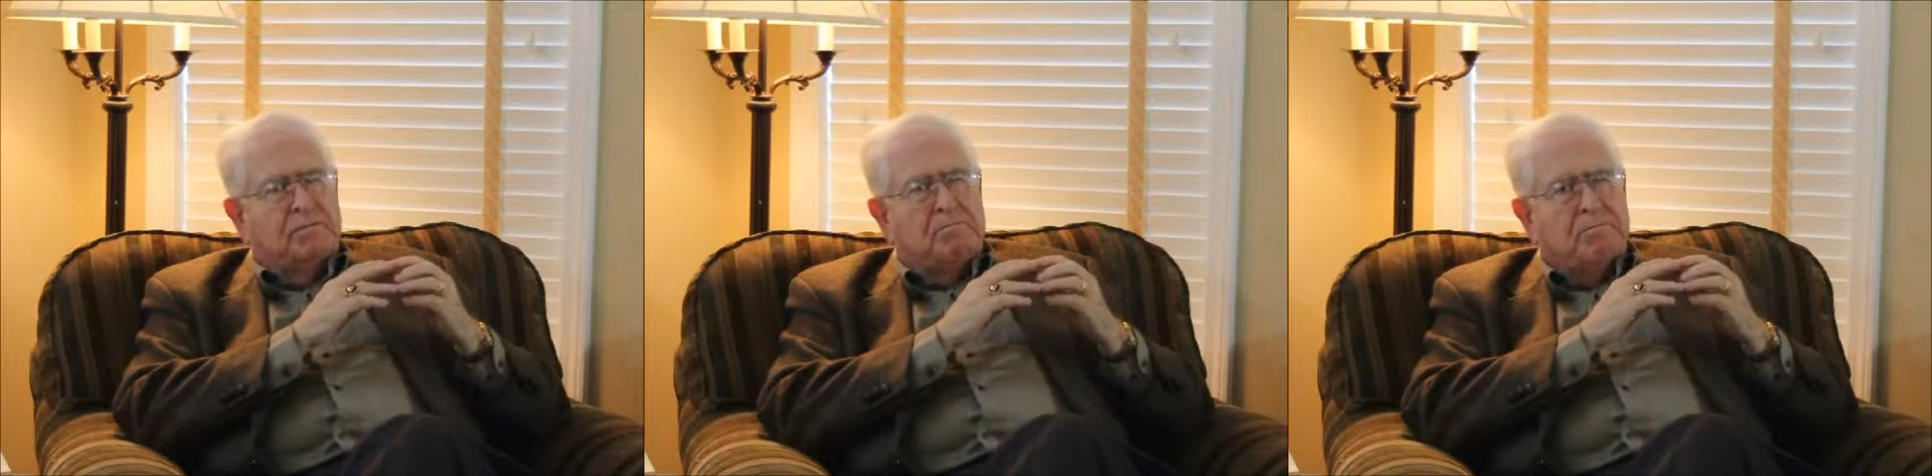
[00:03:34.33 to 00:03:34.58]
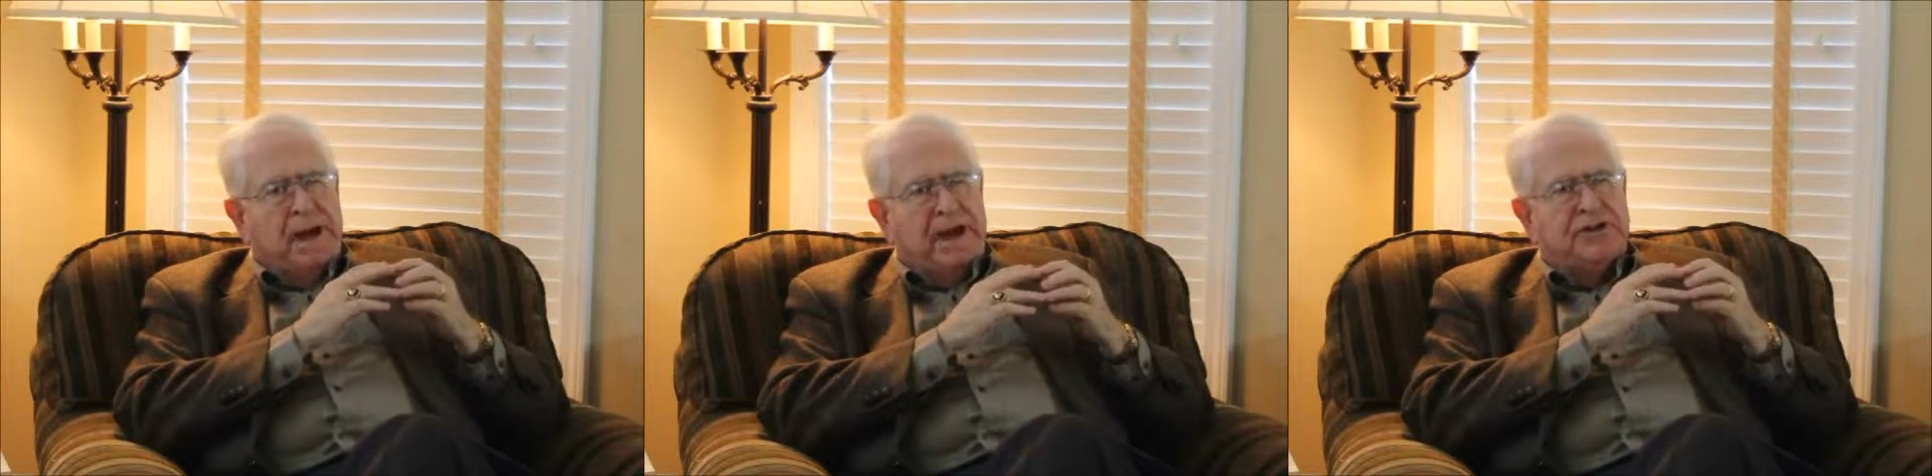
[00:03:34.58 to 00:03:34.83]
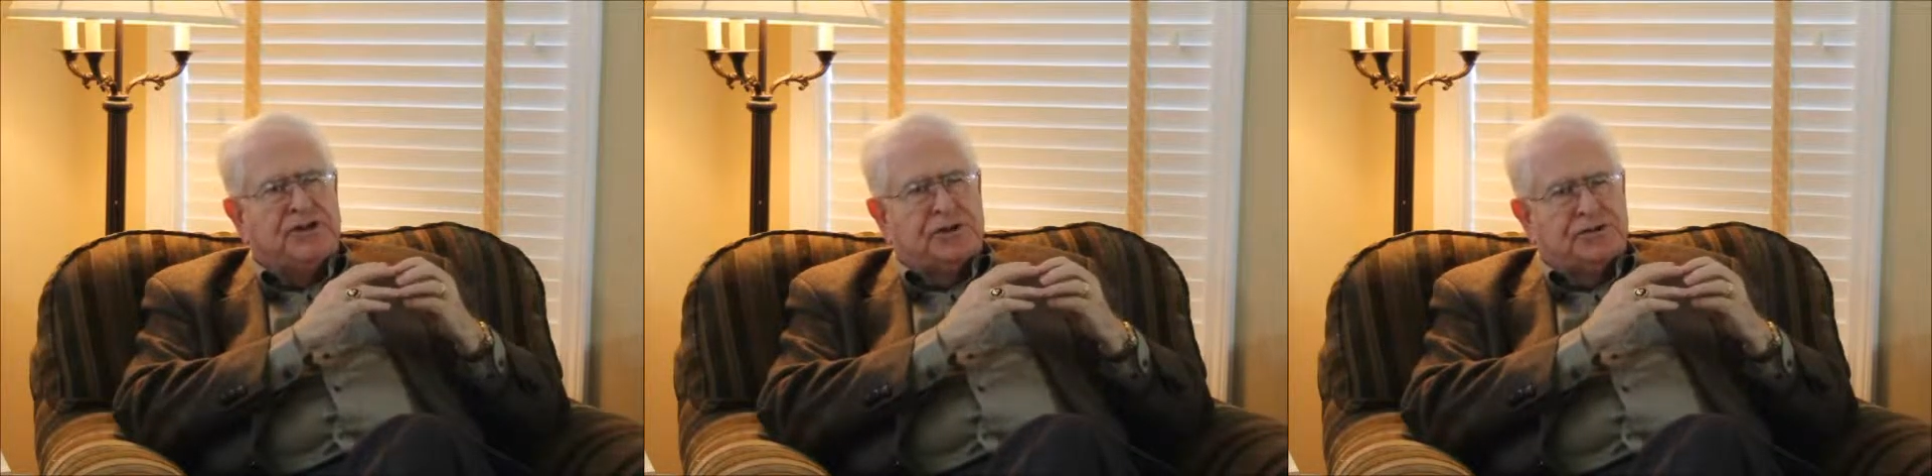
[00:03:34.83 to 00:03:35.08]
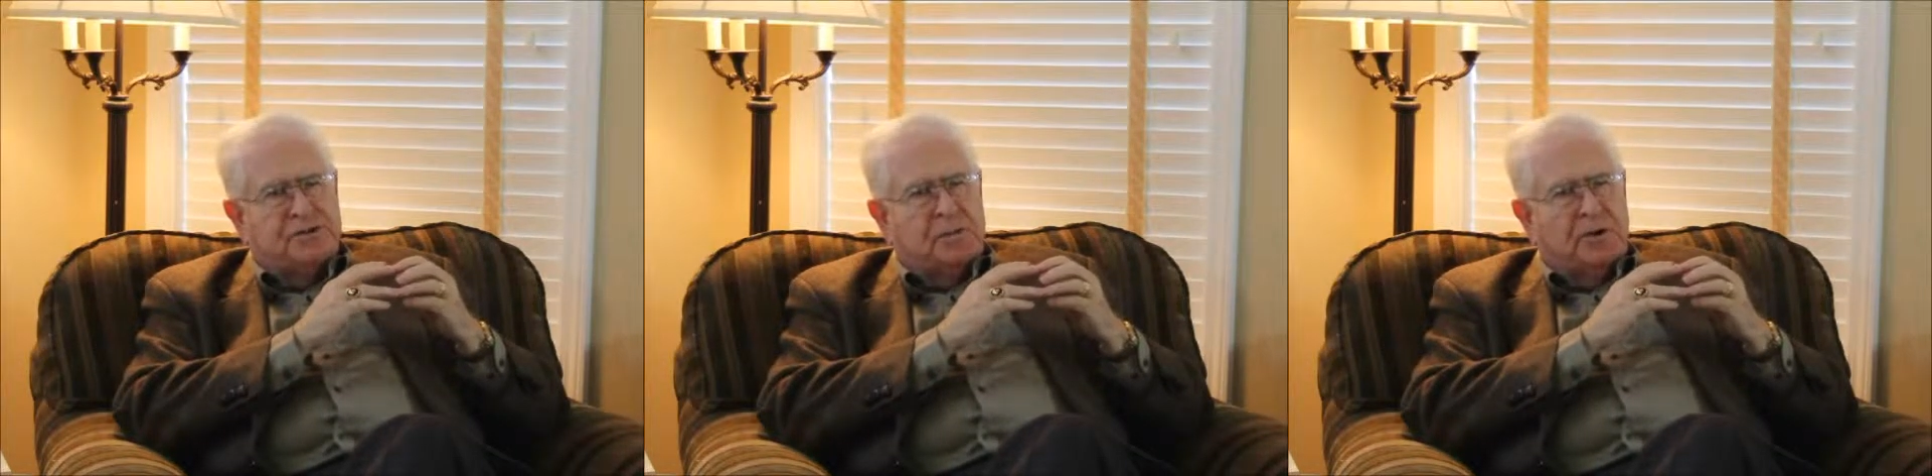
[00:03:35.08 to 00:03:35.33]

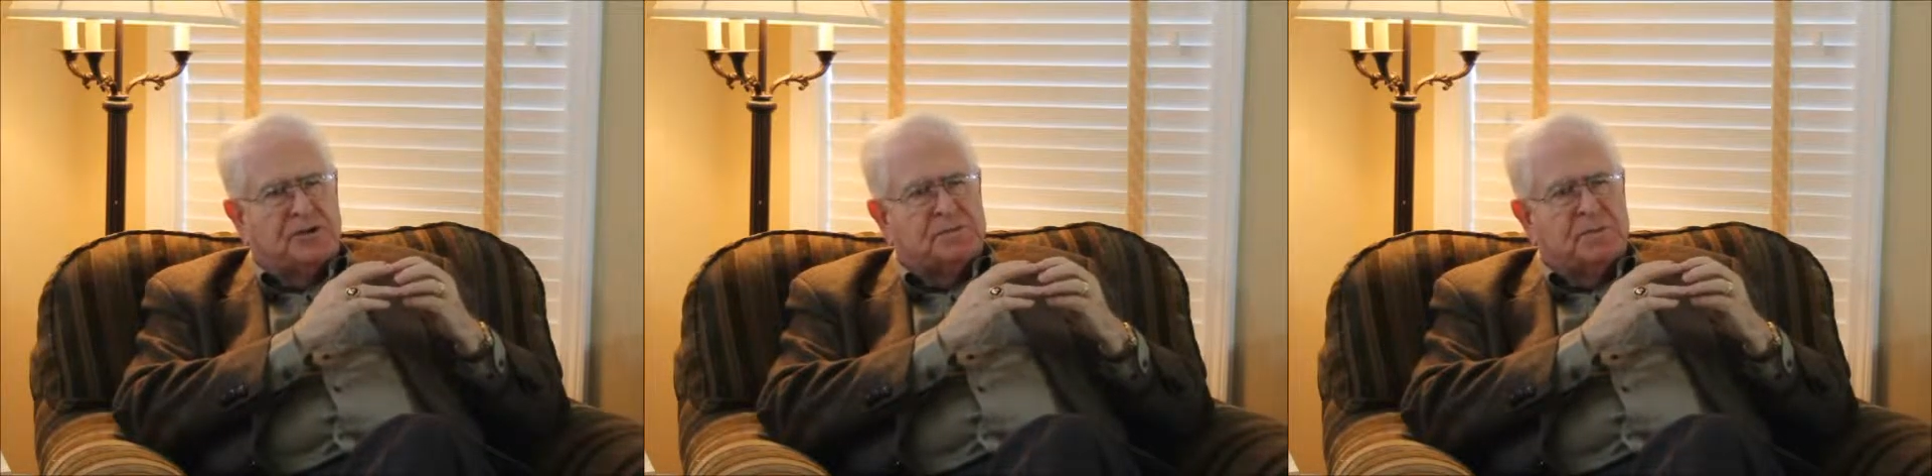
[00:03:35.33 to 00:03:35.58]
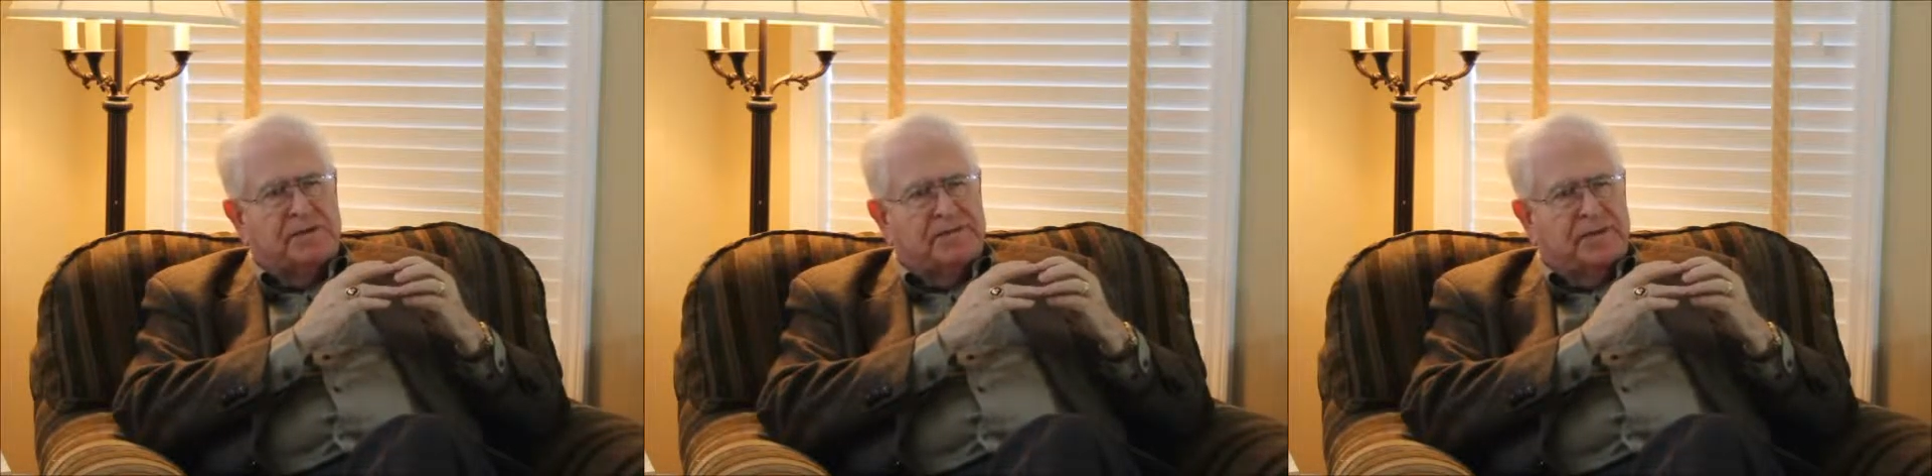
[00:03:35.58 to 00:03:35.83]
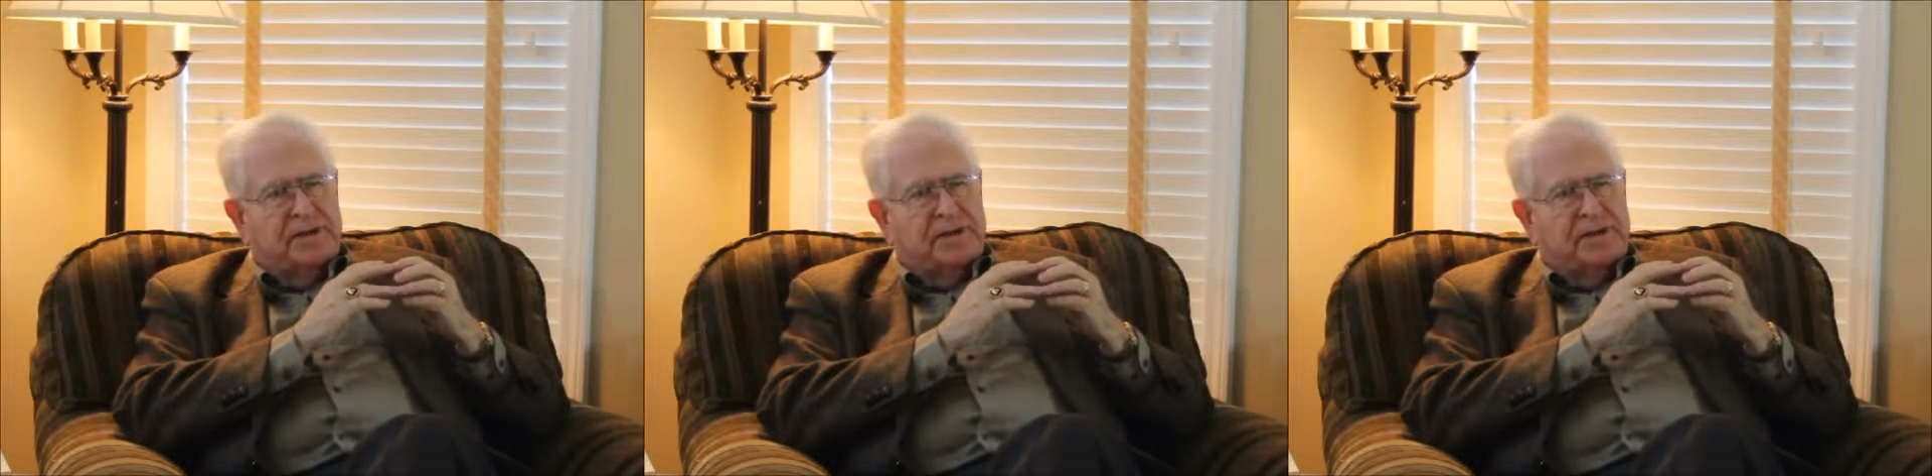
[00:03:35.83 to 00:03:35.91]
major spokesman for